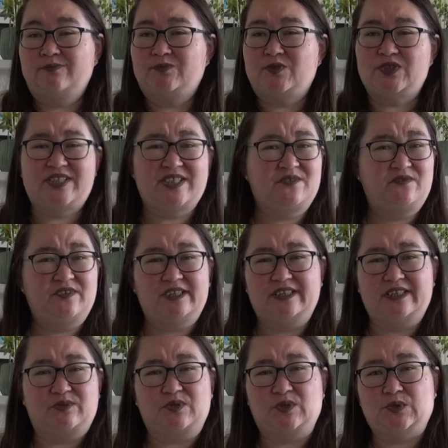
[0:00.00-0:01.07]
just didn't feel
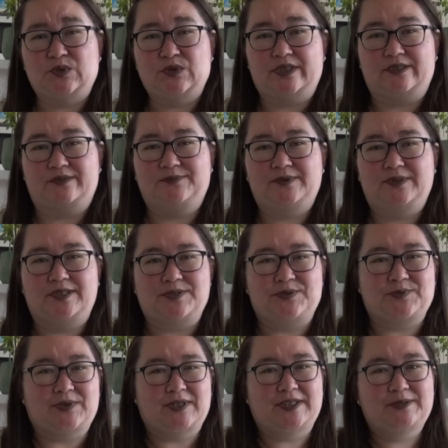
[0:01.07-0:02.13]
like recording
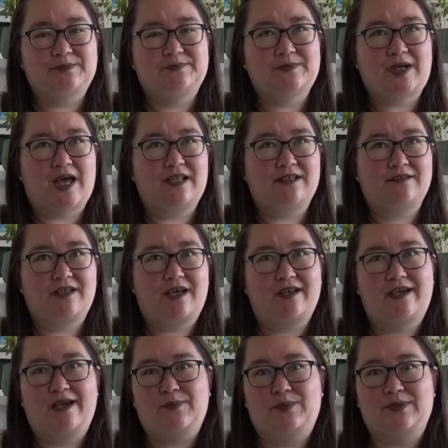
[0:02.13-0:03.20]
last week. and ah, that
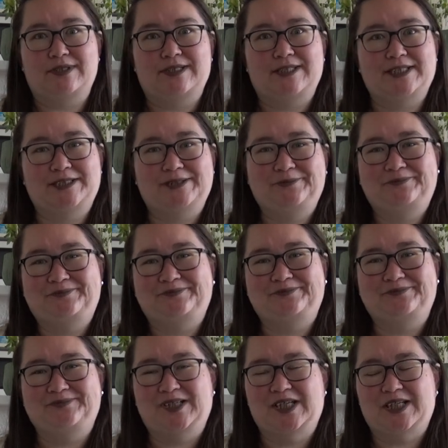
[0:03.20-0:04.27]
happens,
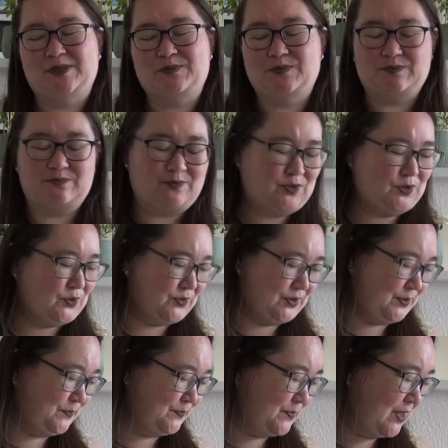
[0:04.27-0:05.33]
hmm, and I'm
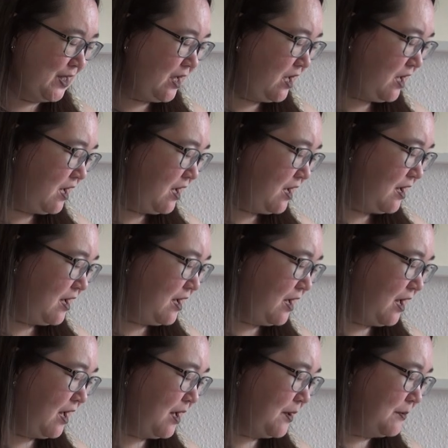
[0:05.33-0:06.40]
sorry.
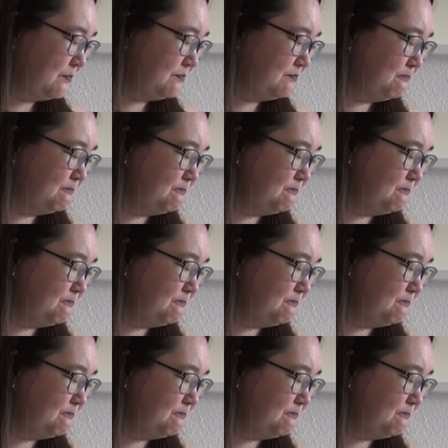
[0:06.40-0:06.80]
Um,